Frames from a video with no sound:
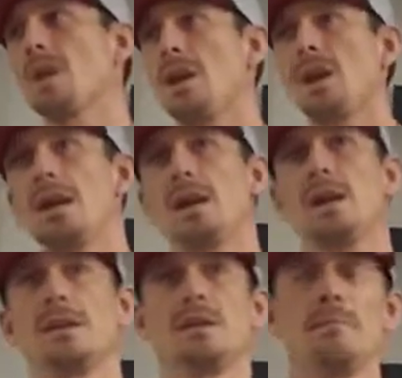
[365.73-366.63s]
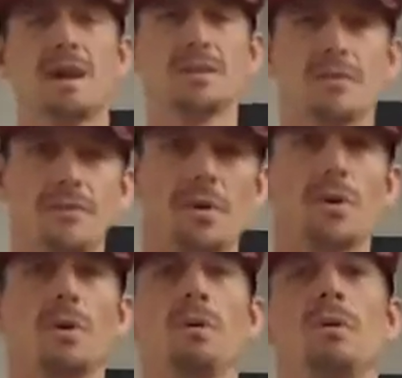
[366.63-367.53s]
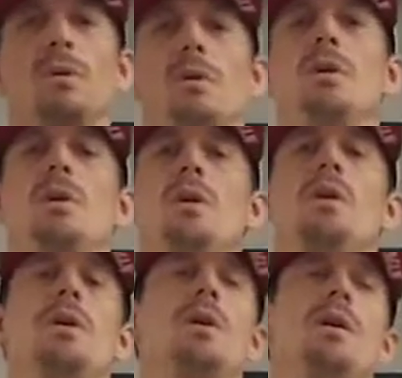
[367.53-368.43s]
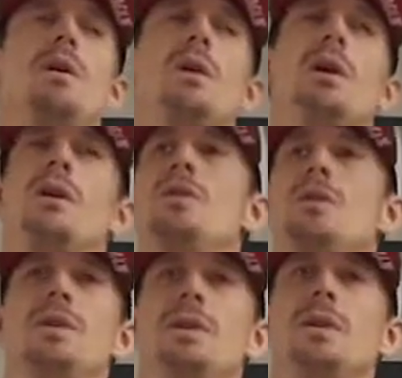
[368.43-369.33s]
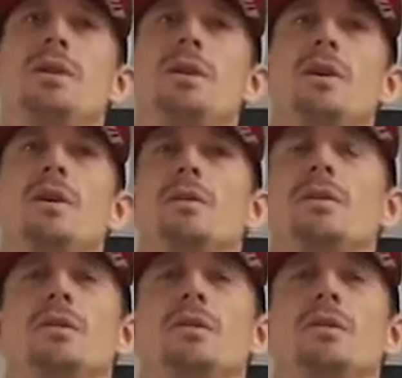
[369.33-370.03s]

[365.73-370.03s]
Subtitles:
and the beds were full. I couldn't get in there.